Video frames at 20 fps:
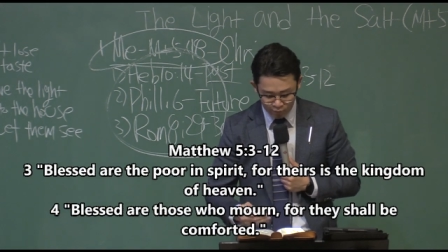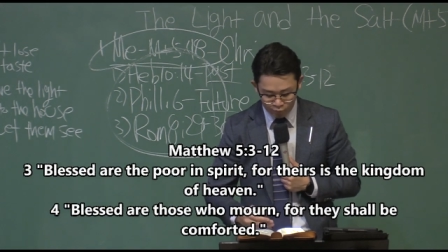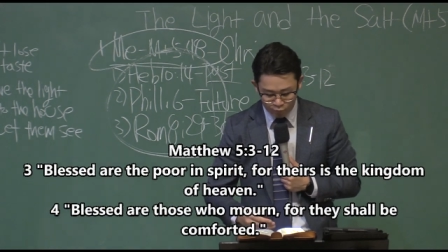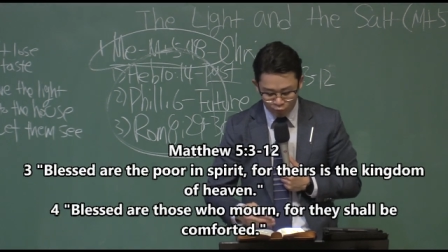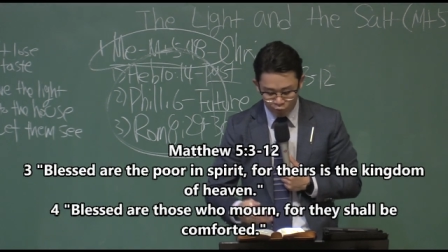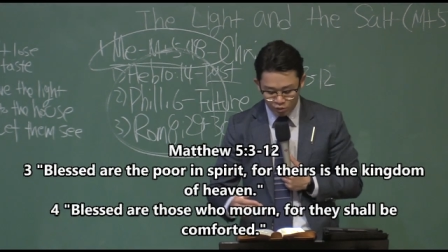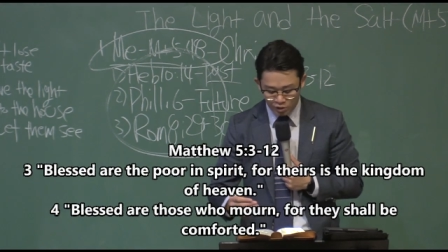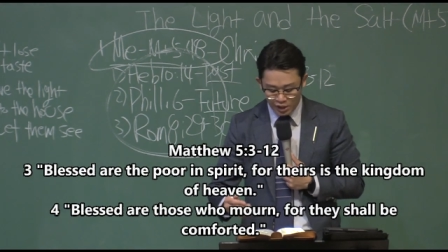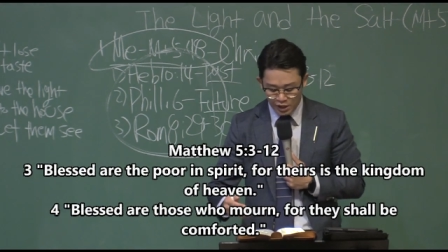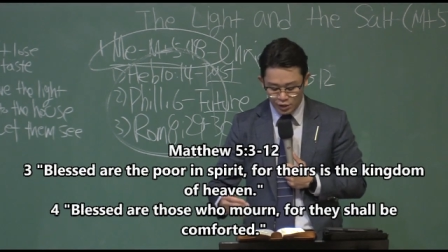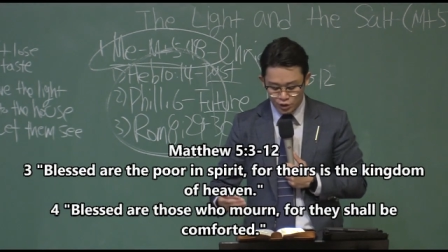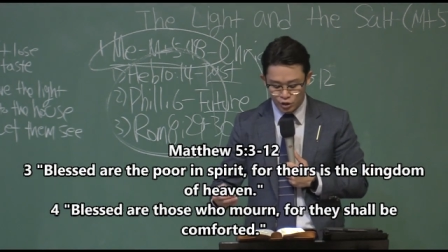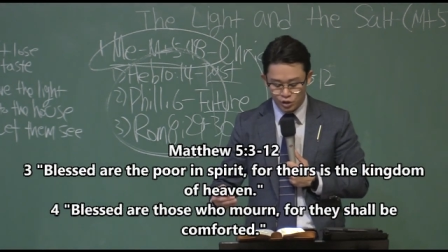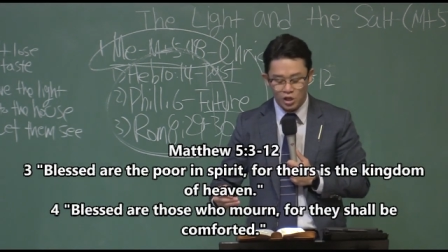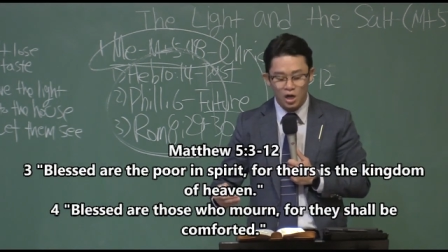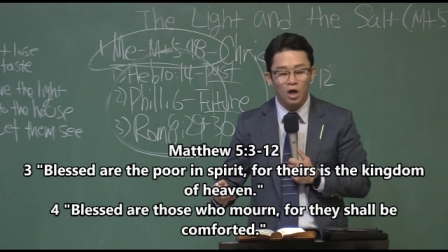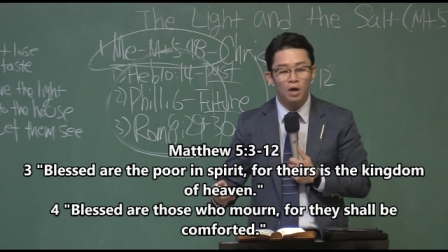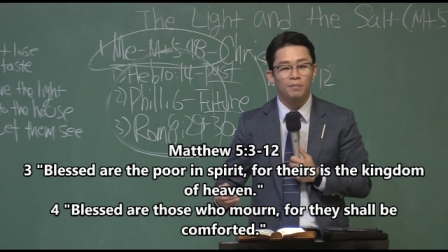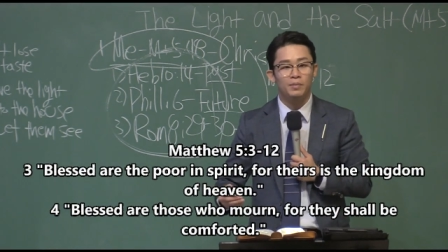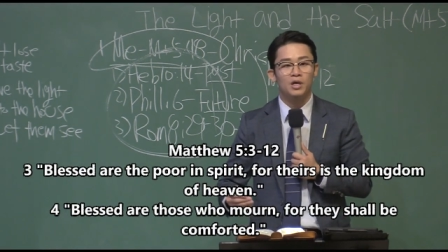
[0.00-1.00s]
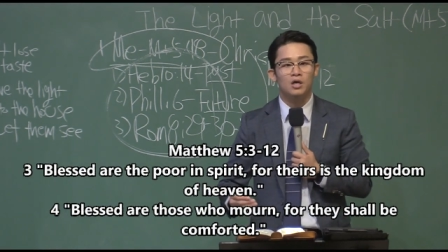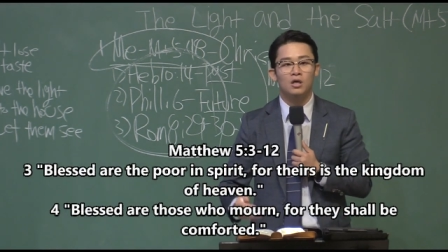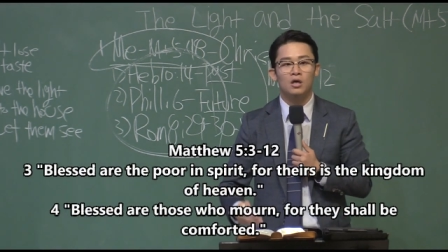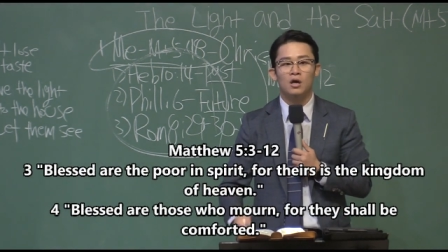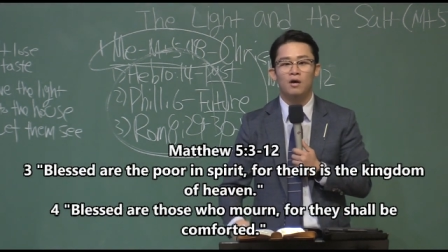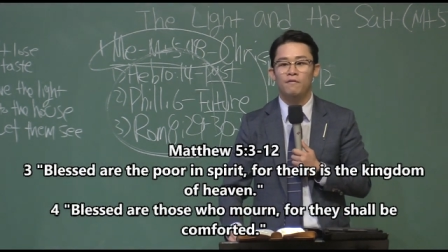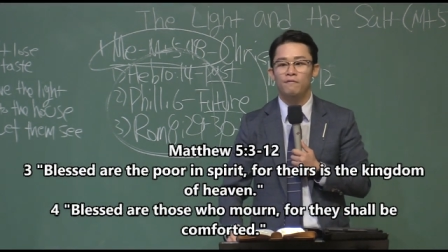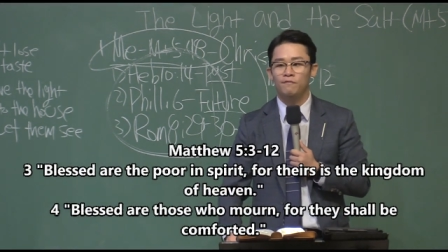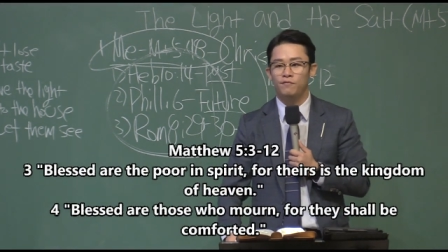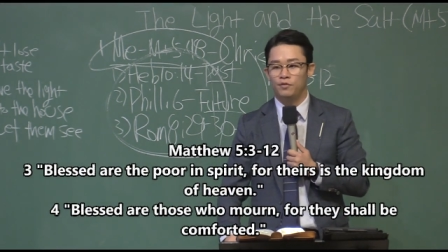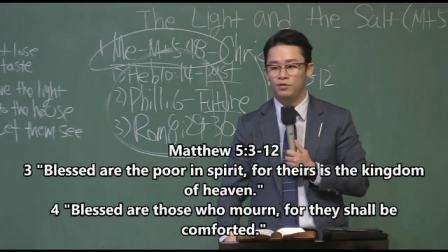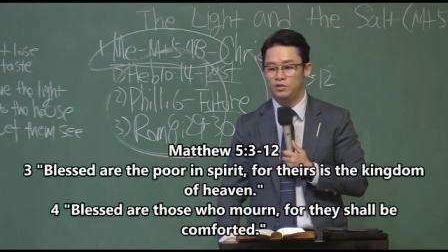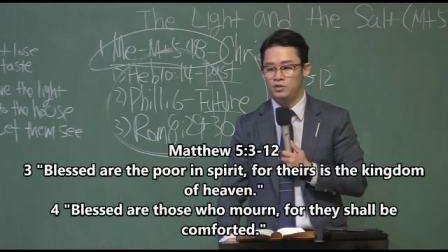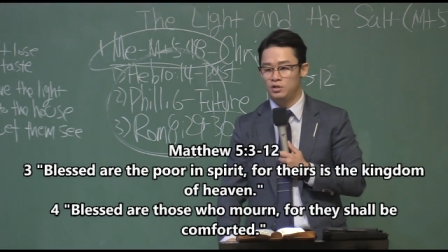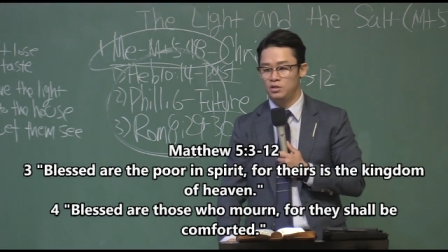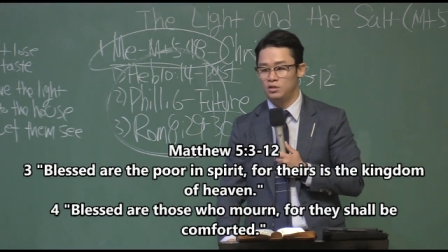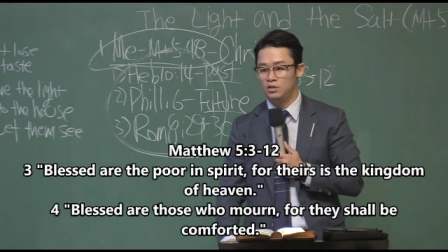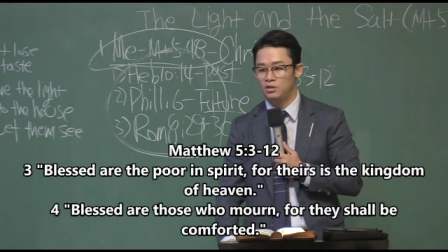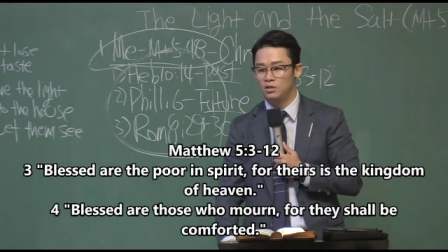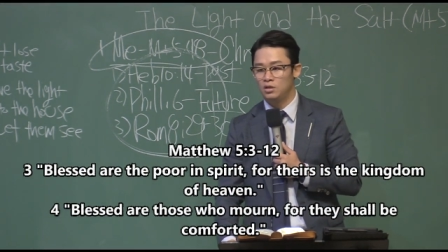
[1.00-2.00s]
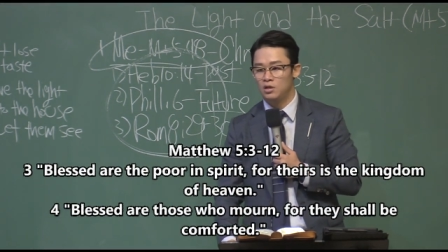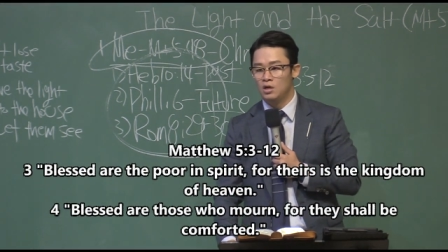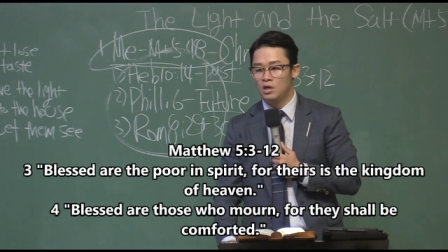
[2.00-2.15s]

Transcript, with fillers: for they shall be comforted